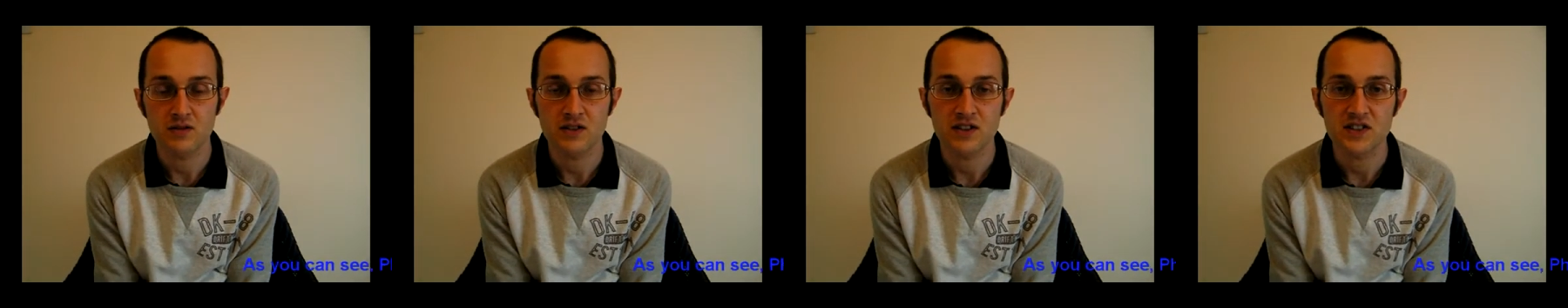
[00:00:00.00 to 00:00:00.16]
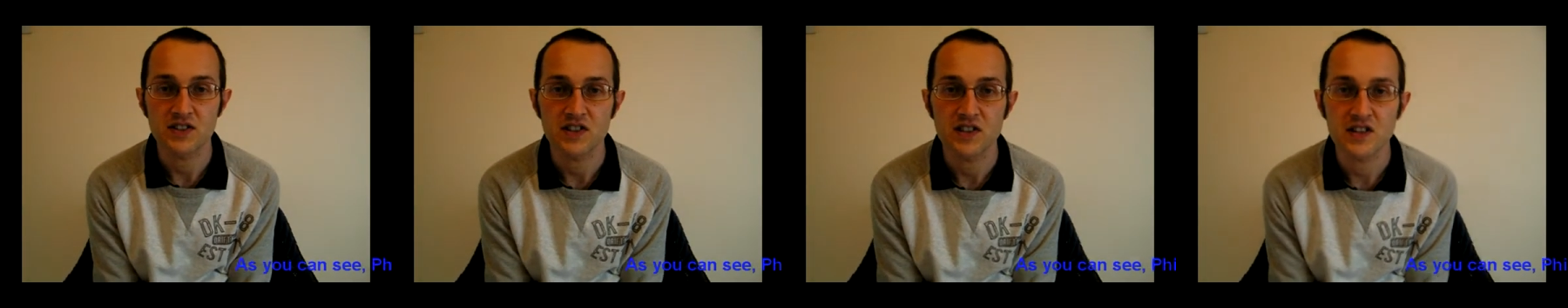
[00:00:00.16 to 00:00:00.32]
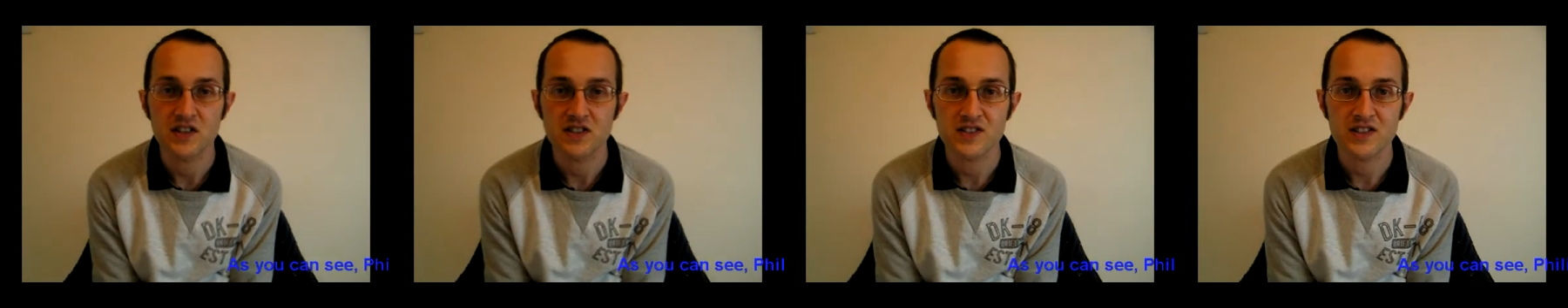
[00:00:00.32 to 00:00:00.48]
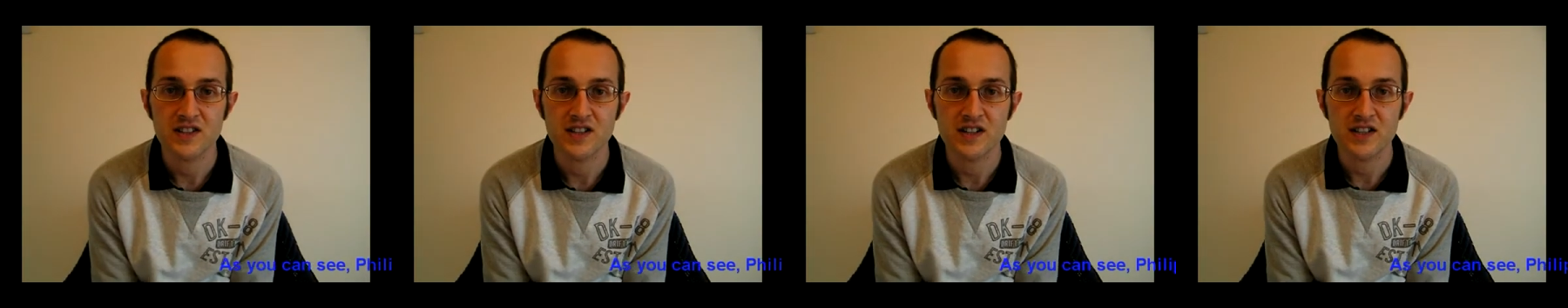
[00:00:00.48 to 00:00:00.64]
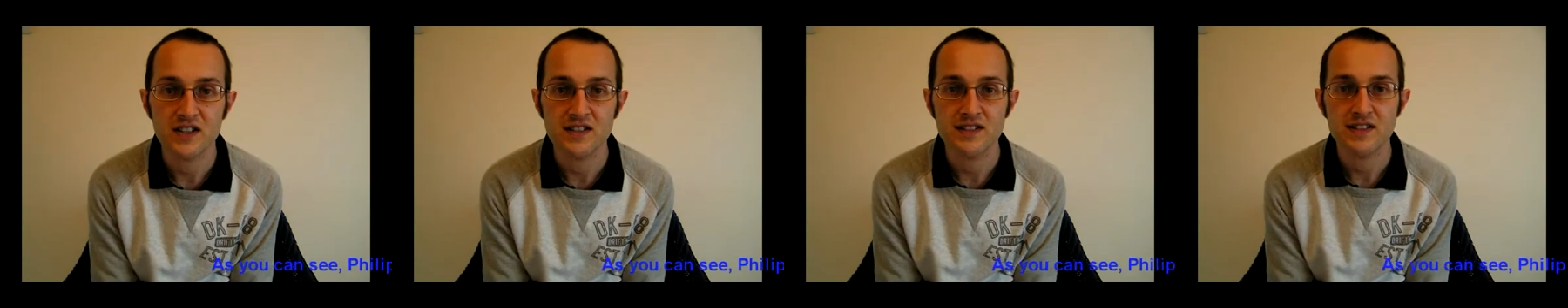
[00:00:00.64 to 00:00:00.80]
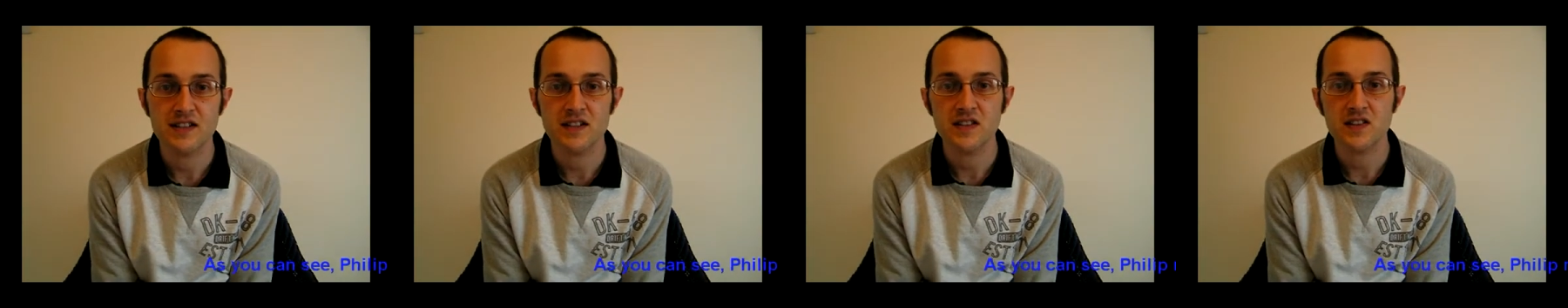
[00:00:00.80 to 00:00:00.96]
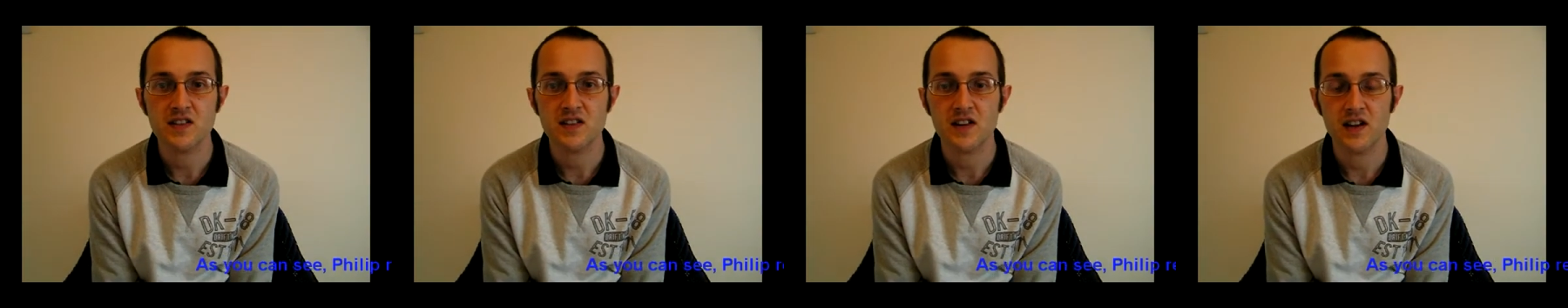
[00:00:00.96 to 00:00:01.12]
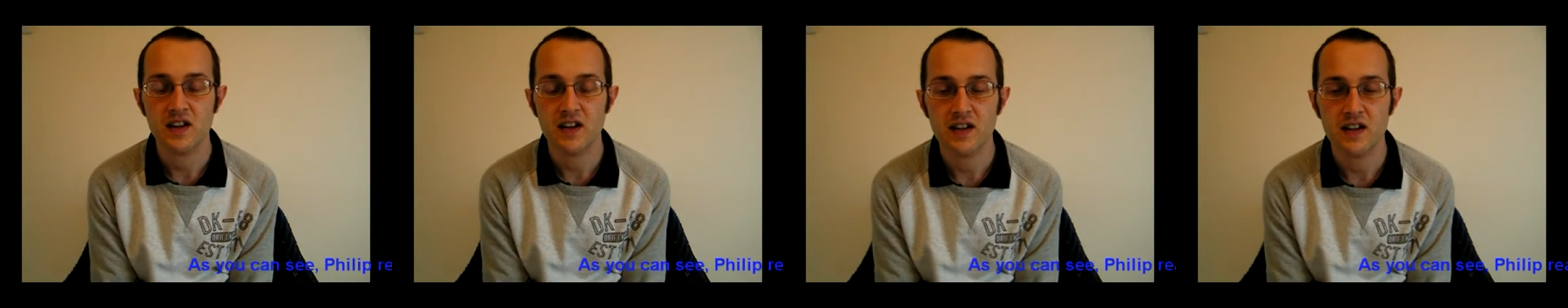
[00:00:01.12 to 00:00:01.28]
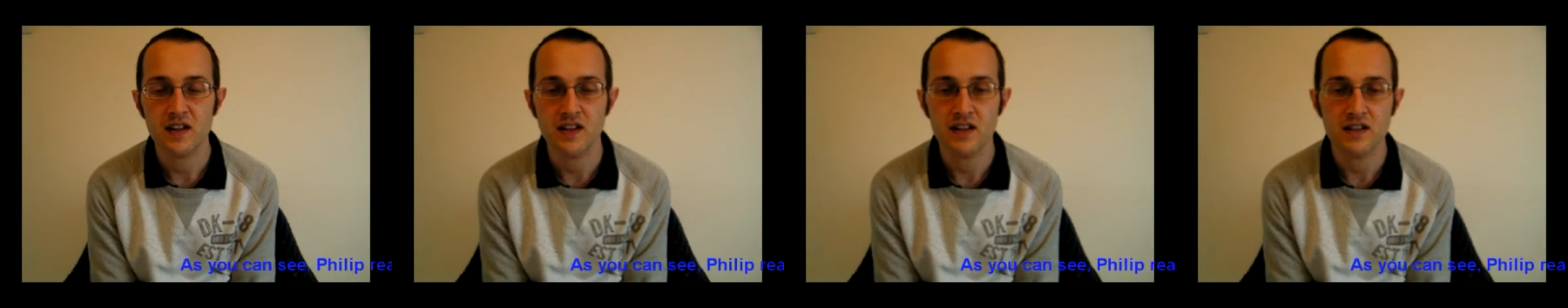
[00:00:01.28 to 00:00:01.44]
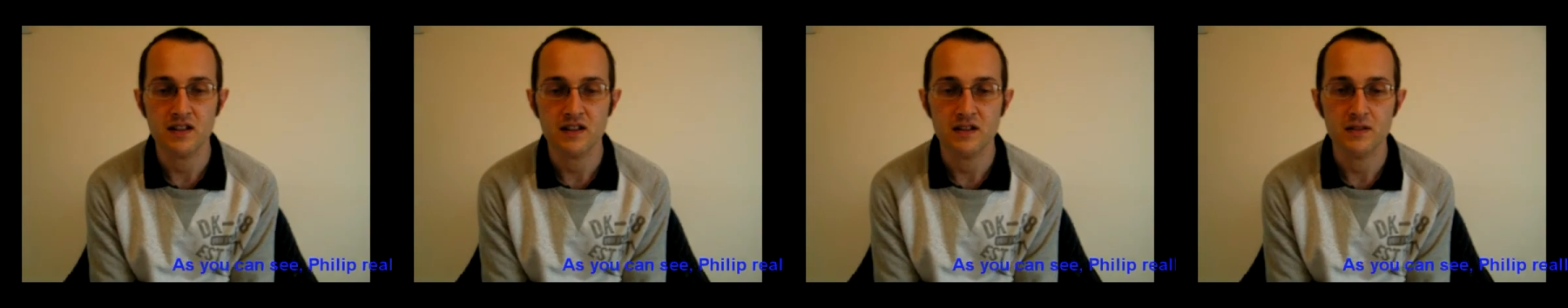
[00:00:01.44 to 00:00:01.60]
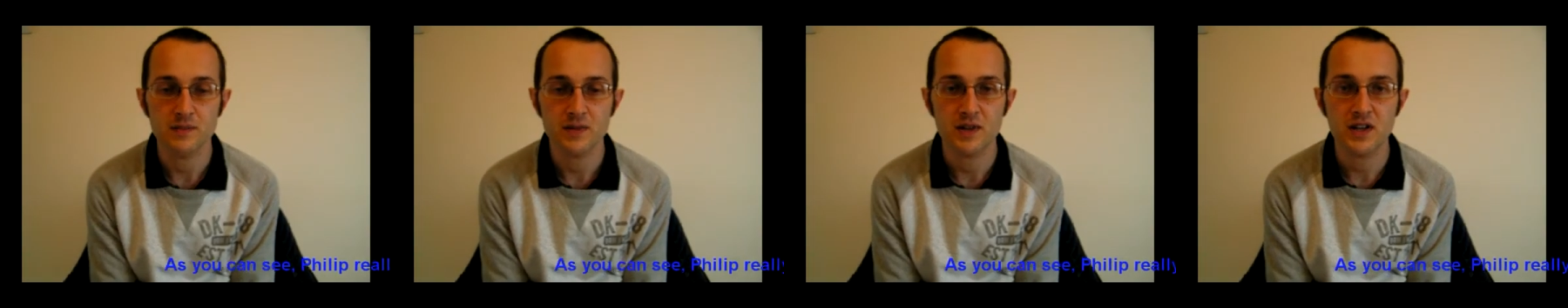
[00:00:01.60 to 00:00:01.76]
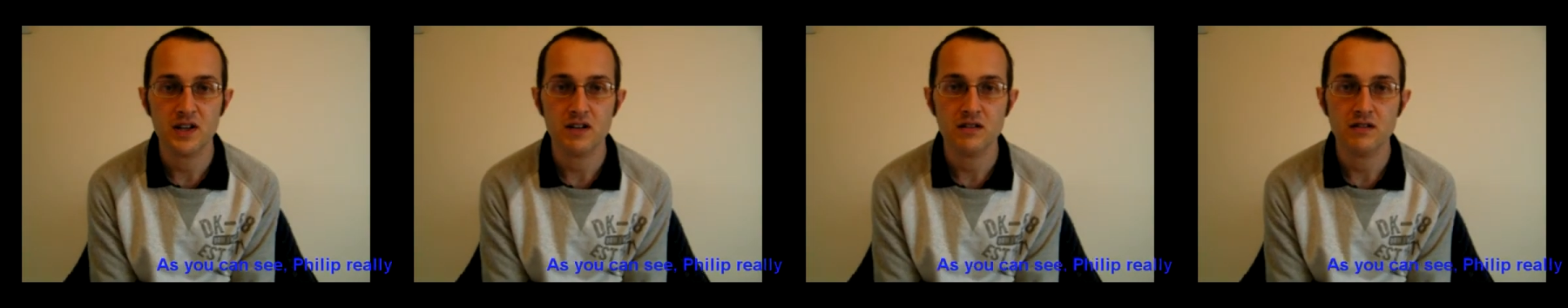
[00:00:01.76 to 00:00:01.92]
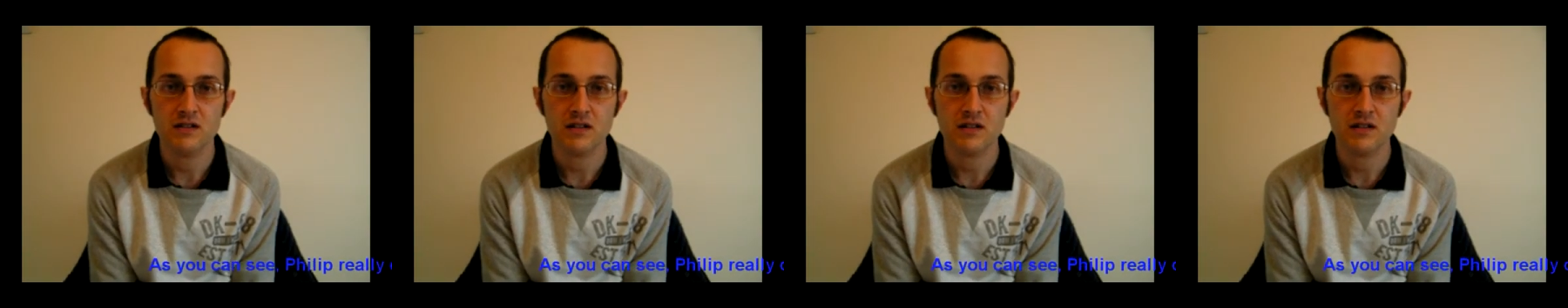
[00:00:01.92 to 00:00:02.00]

a research scientist and I'm